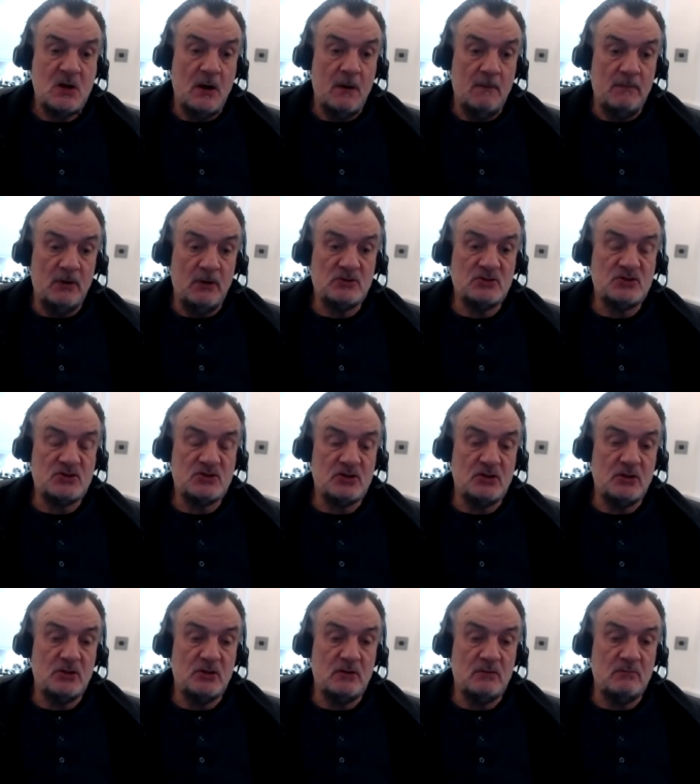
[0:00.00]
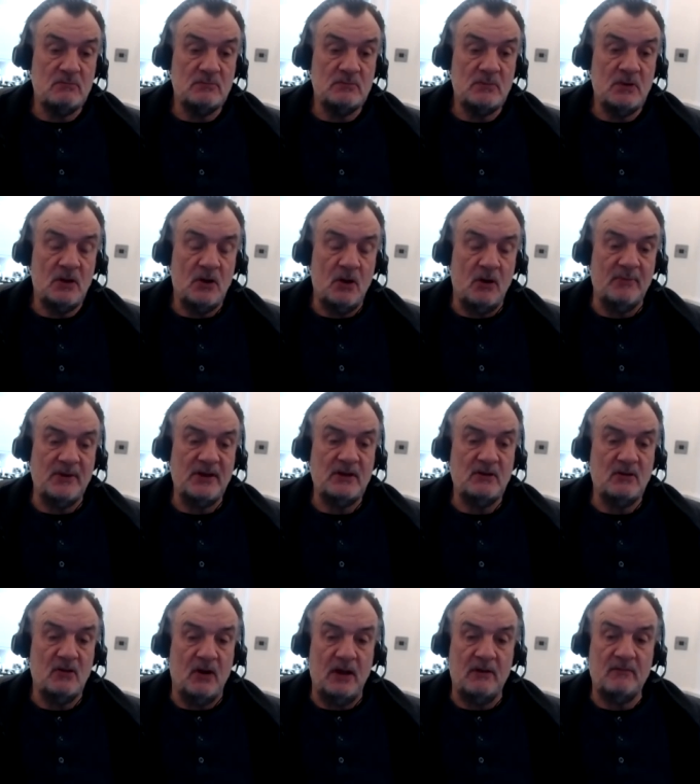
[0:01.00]
but um, and I mean,
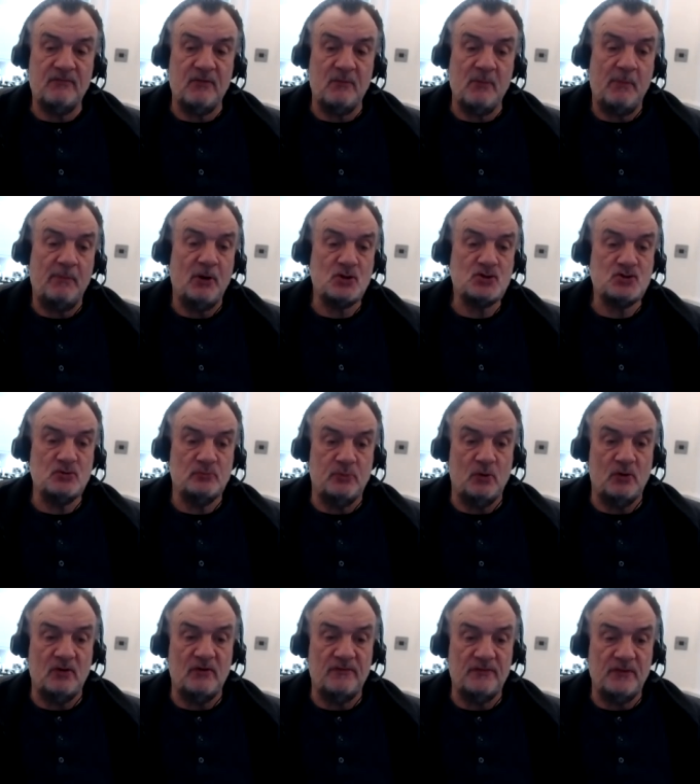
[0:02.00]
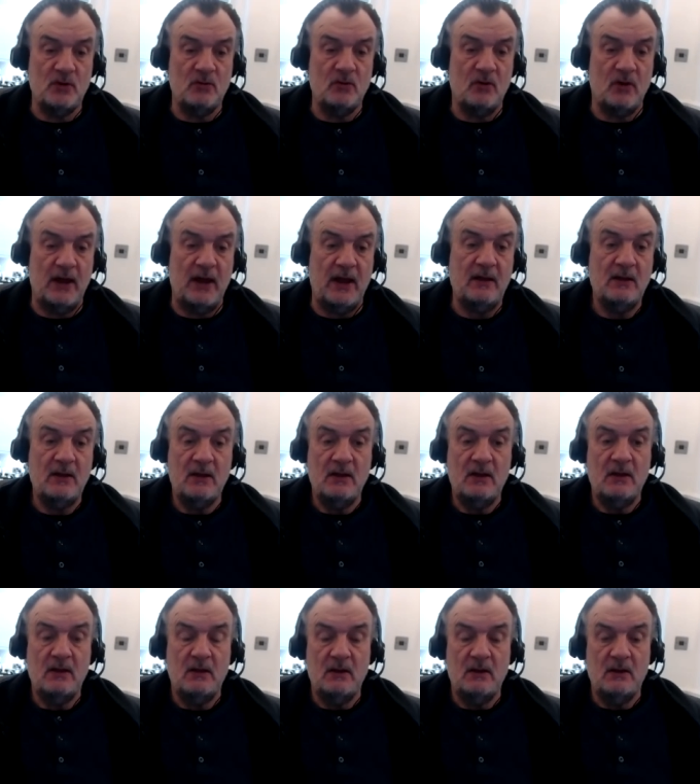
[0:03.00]
like from a personal point of view, like
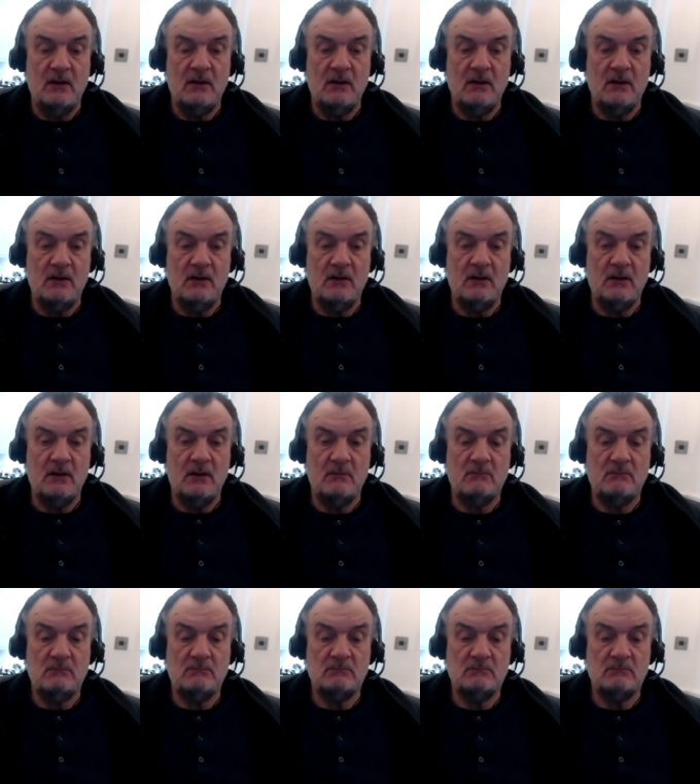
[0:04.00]
um,